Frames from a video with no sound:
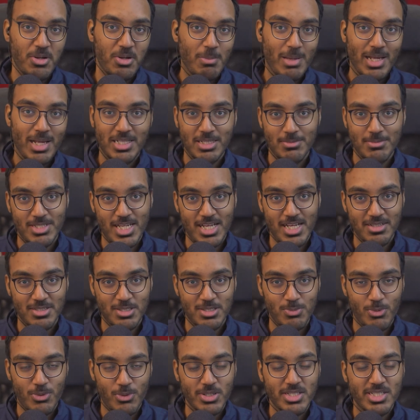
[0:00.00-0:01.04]
make them take the
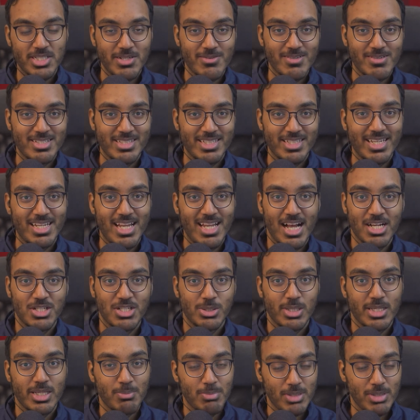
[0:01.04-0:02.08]
sport seriously and
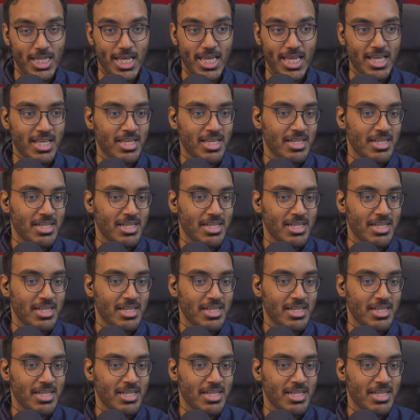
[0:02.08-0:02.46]
actually play.